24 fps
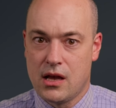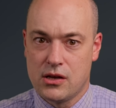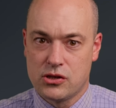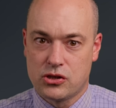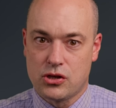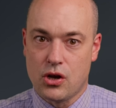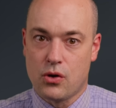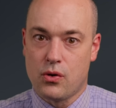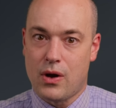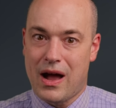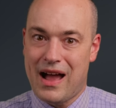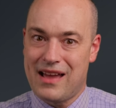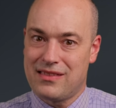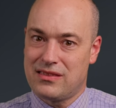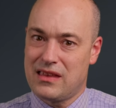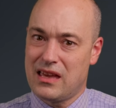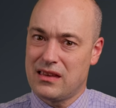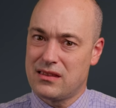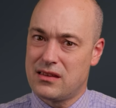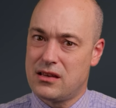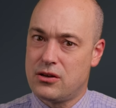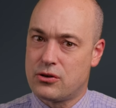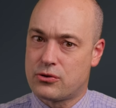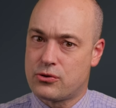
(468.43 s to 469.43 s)
So I
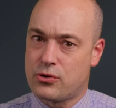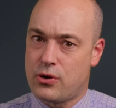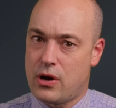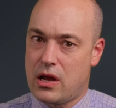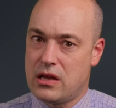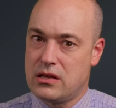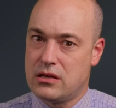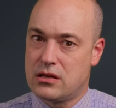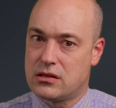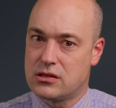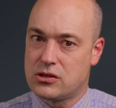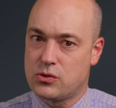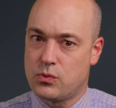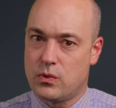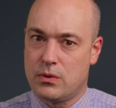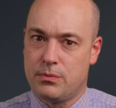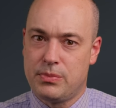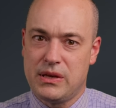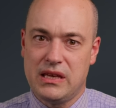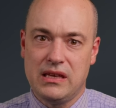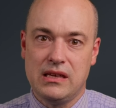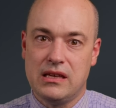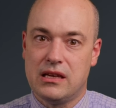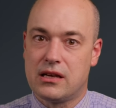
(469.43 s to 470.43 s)
think the Ukrainians will
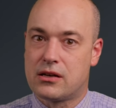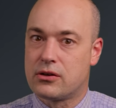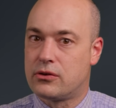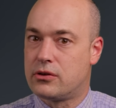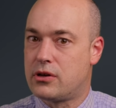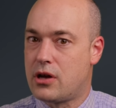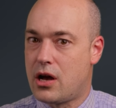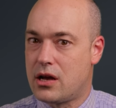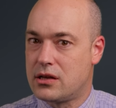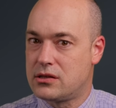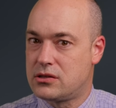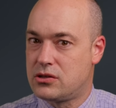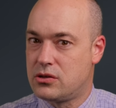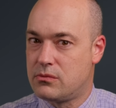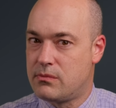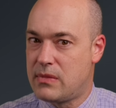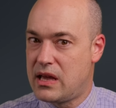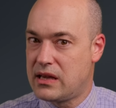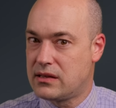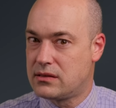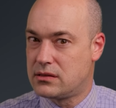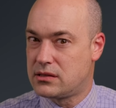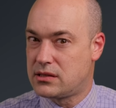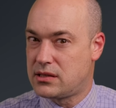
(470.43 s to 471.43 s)
be eager not to
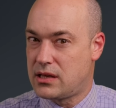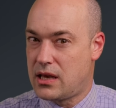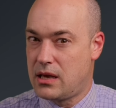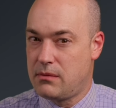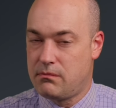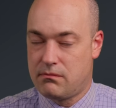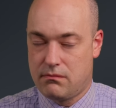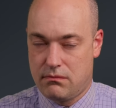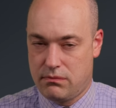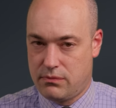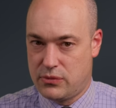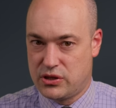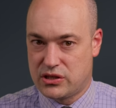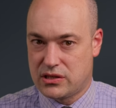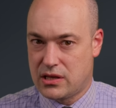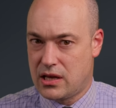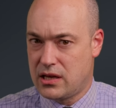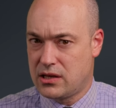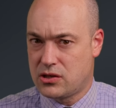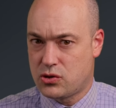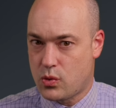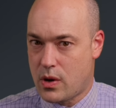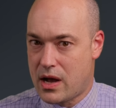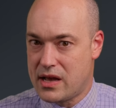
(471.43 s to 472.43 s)
make the same
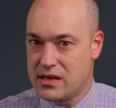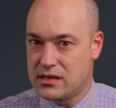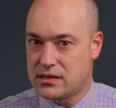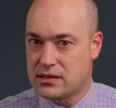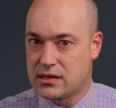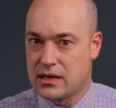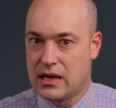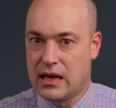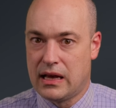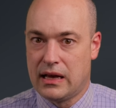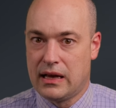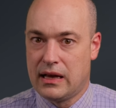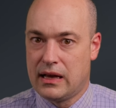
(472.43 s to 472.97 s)
mistake twice.